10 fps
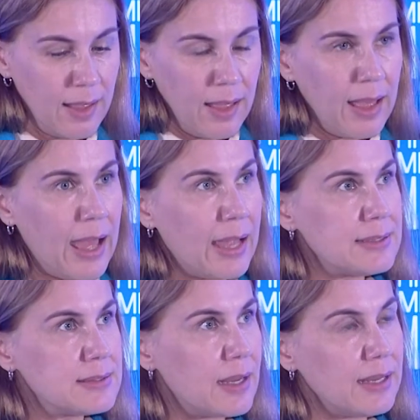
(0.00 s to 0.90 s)

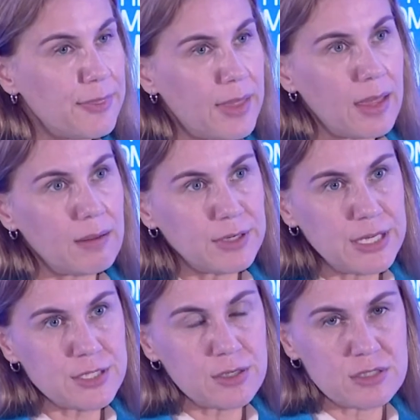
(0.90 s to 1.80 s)
And in the
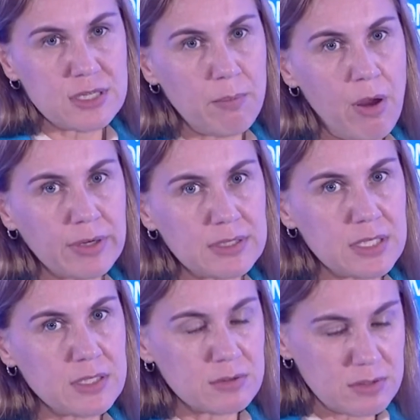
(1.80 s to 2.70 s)
regions, in market
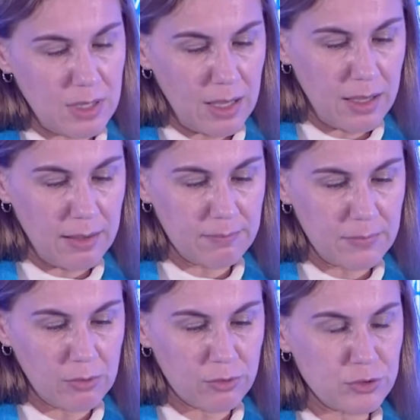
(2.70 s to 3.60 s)
regions
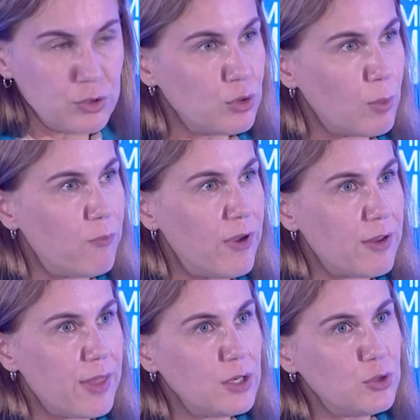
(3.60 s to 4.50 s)
across Europe,
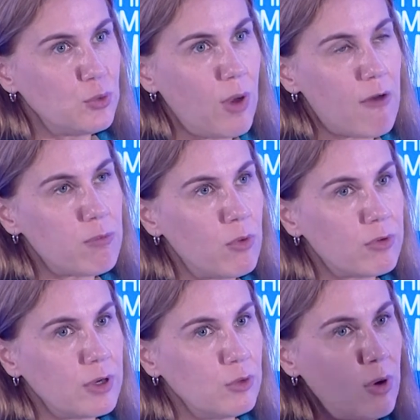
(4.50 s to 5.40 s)
where they do have more
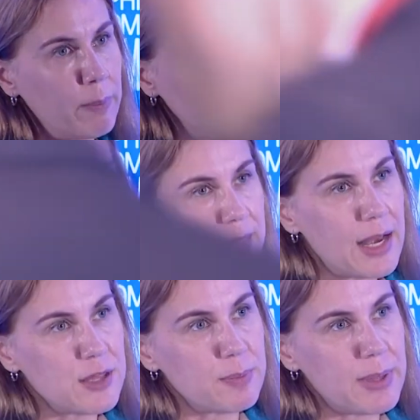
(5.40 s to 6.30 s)
renewables in the
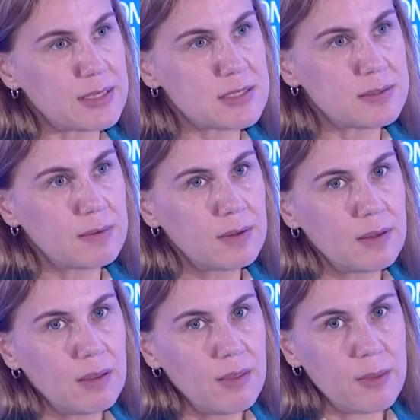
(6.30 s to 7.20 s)
energy mix,
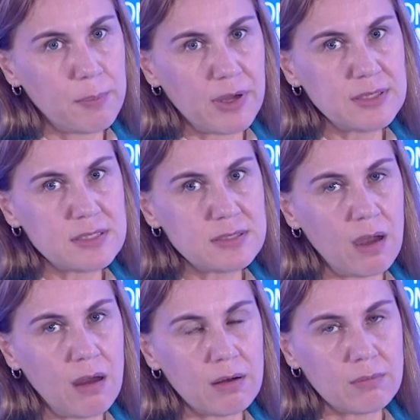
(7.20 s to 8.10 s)
the prices
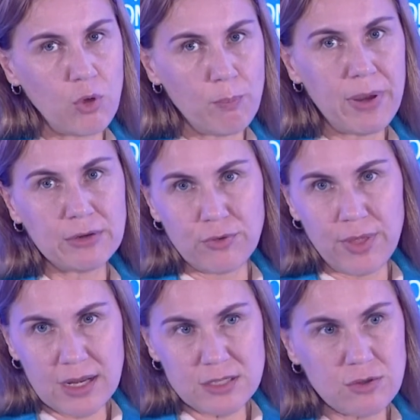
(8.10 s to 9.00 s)
are, compared to
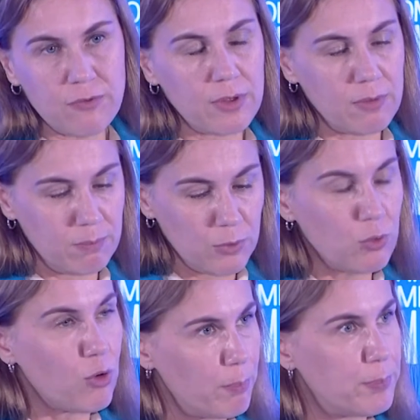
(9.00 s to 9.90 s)
the rest of
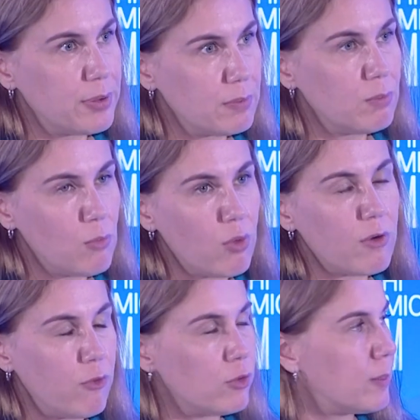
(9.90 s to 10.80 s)
Europe, more
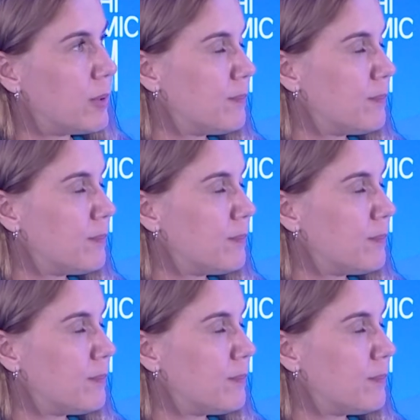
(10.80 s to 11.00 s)
affordable.